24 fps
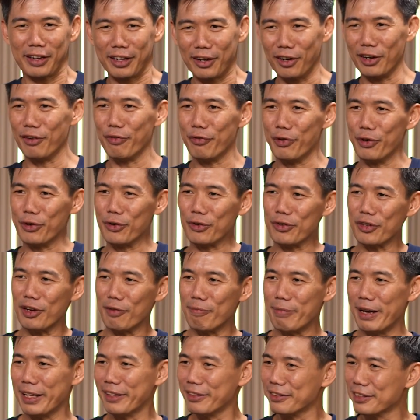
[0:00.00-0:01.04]
got a few
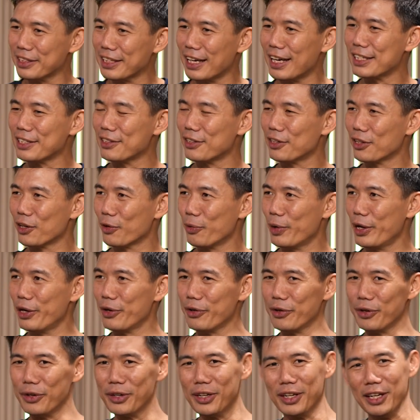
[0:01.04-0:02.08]
sort of battle scars along the way
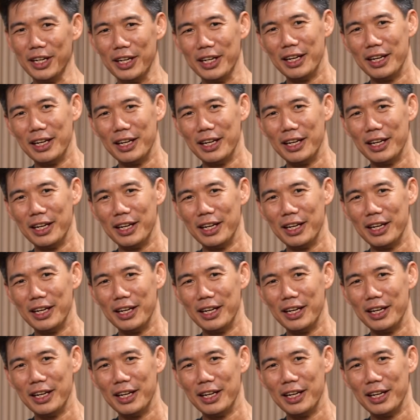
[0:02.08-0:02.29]
to